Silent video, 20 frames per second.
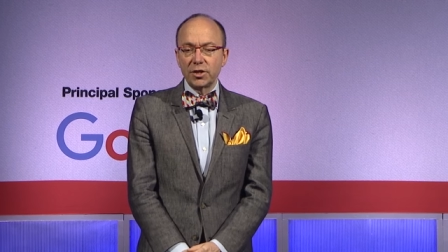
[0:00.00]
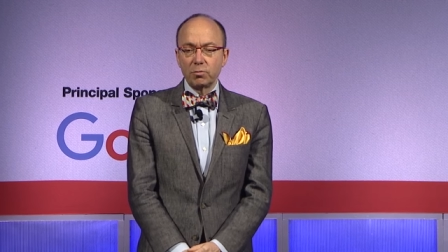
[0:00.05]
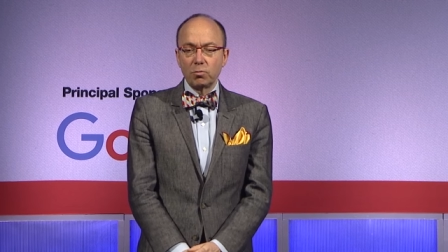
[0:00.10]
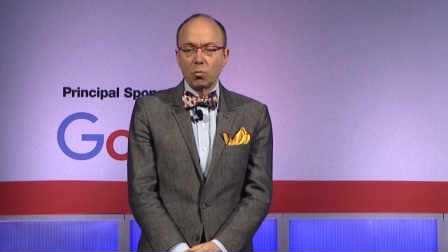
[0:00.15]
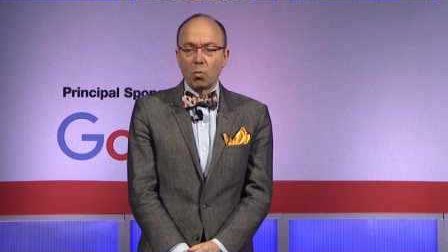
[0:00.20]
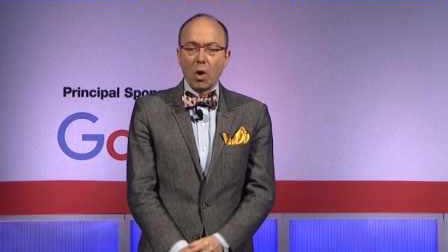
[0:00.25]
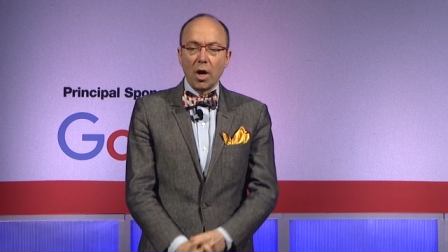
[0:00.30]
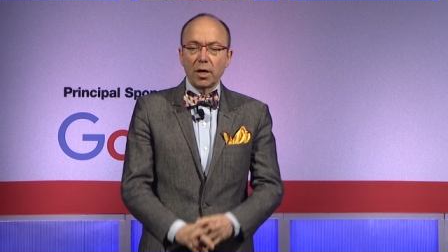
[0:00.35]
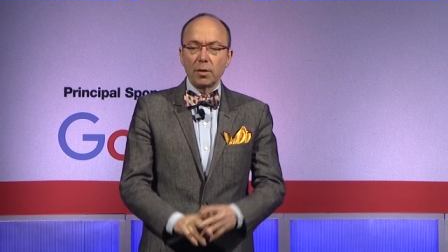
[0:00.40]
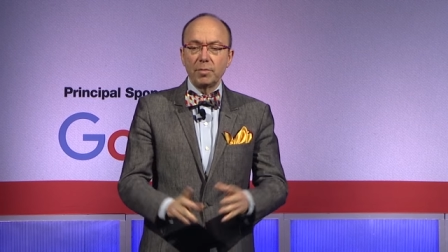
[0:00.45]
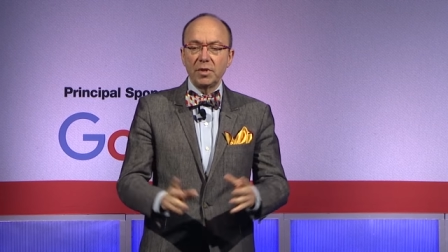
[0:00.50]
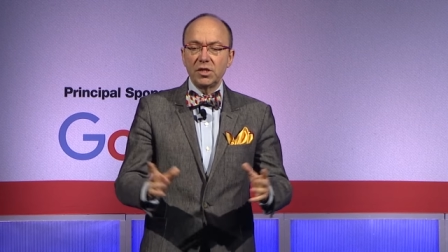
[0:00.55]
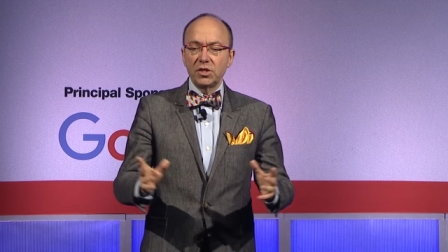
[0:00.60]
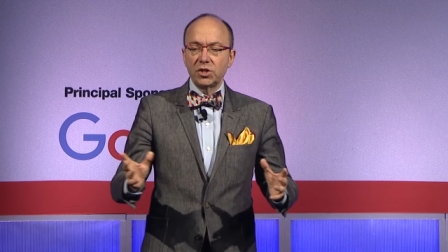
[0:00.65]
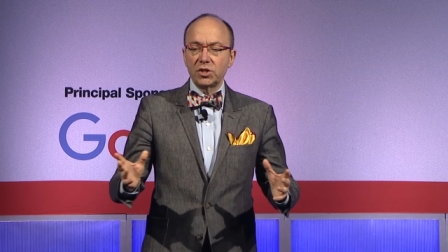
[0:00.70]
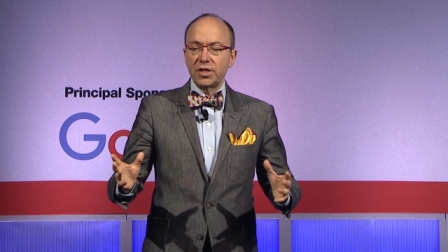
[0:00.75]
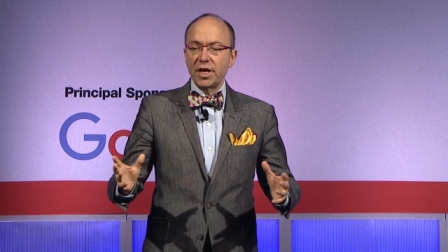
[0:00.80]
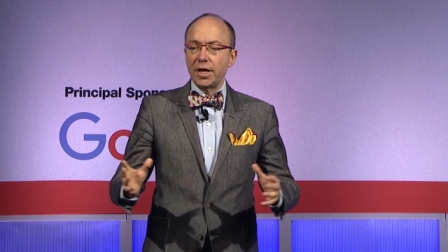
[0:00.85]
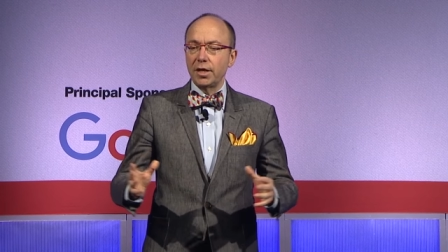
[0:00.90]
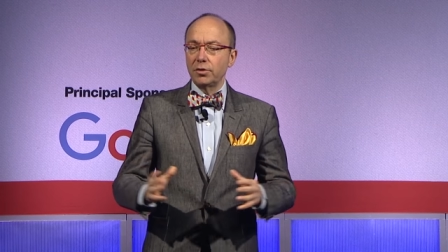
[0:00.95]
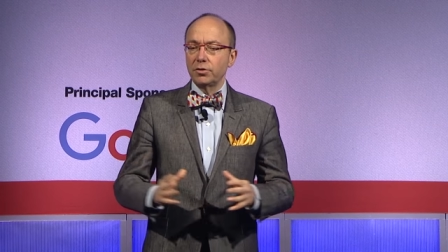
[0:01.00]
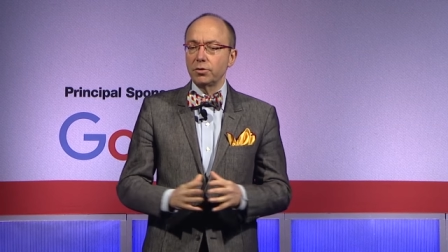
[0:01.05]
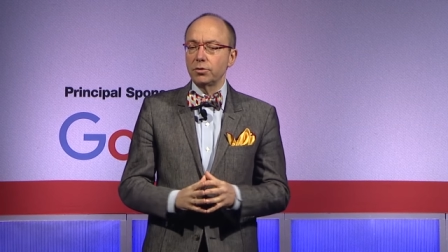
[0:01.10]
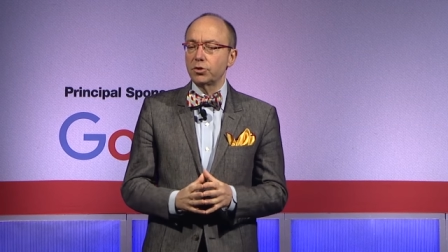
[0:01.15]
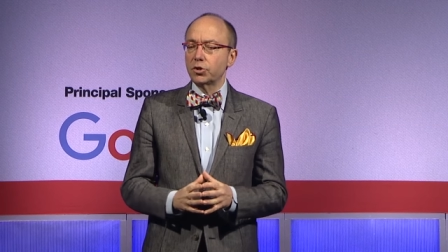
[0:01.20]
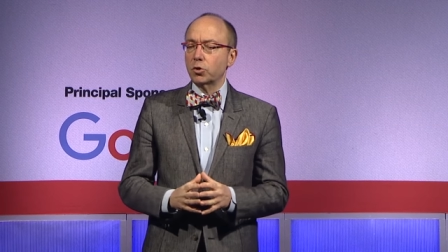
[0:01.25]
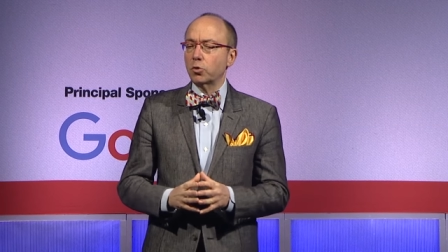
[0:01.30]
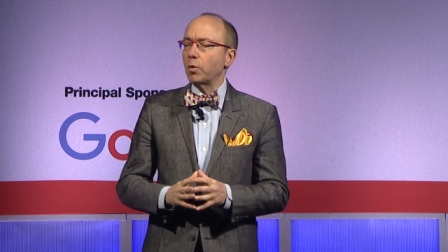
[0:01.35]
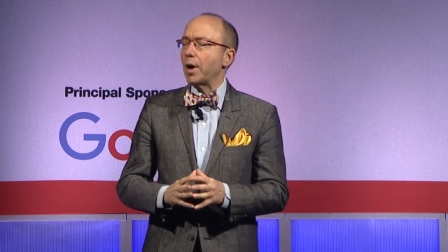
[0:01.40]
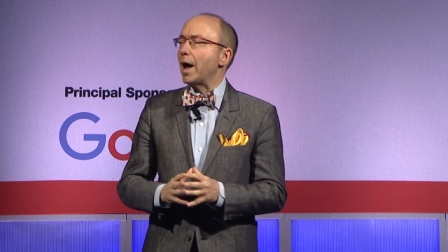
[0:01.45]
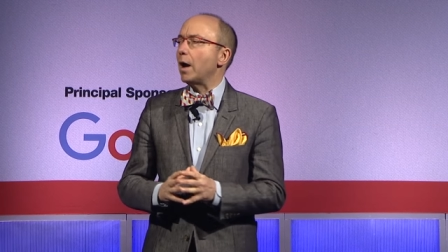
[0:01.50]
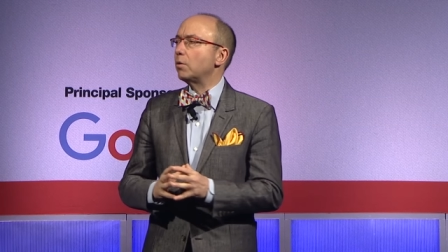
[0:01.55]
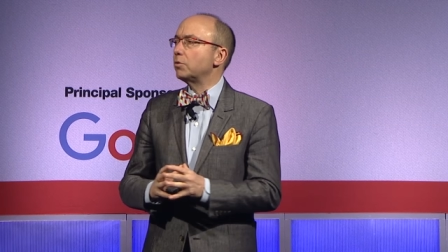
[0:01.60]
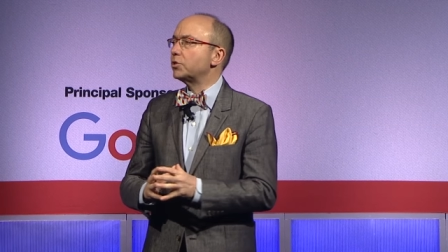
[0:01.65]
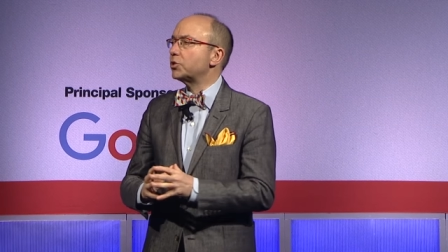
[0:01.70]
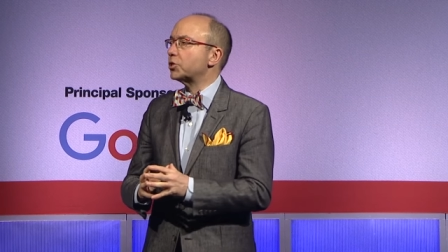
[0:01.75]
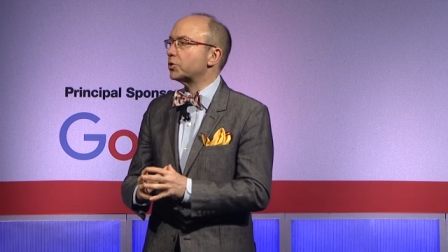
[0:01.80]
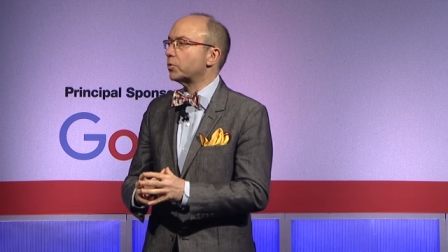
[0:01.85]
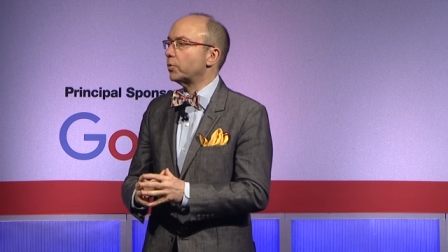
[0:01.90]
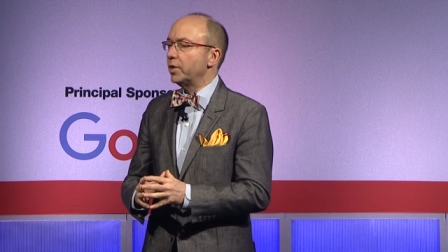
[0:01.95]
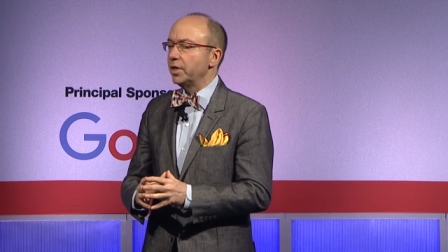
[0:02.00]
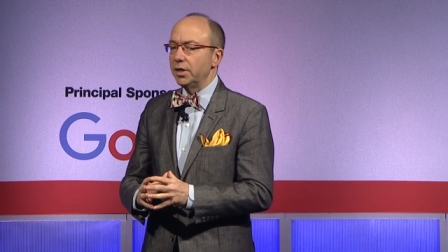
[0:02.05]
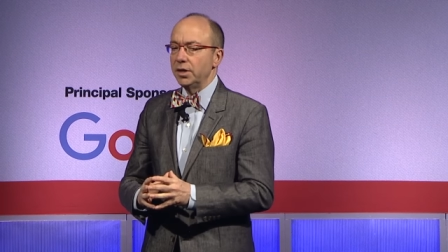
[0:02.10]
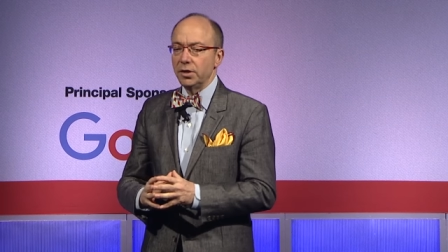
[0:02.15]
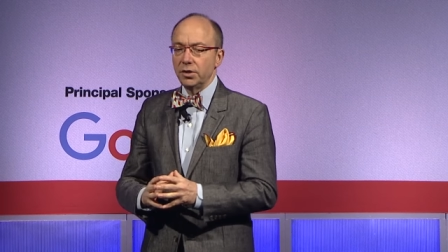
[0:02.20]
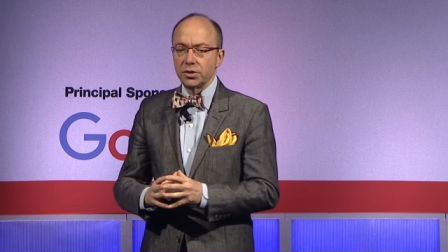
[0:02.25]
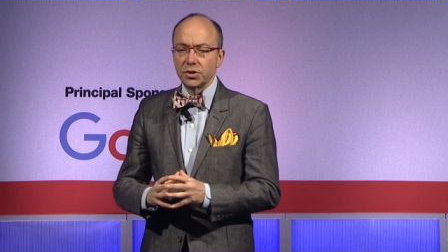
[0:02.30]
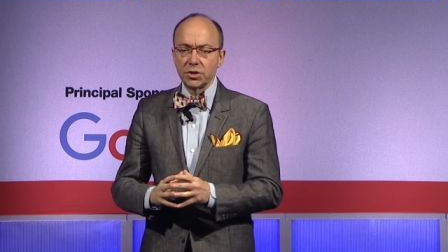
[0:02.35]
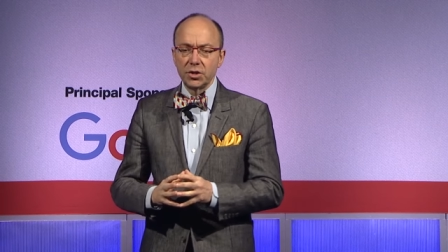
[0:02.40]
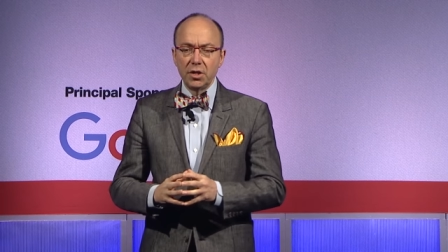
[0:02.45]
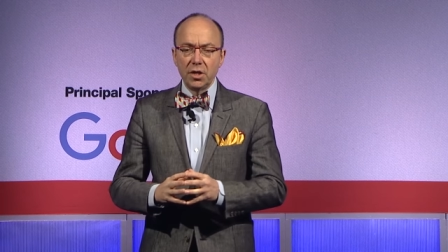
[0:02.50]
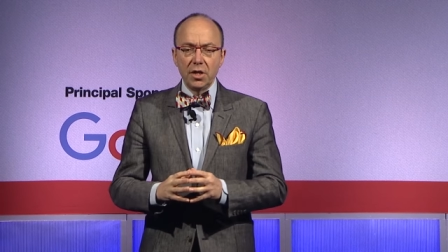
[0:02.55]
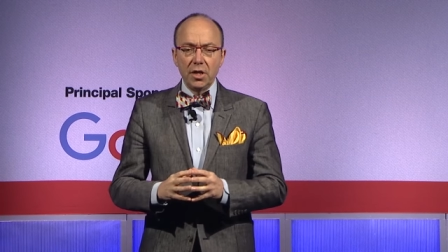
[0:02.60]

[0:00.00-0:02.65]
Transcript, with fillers: and wannabe standards crowd screens,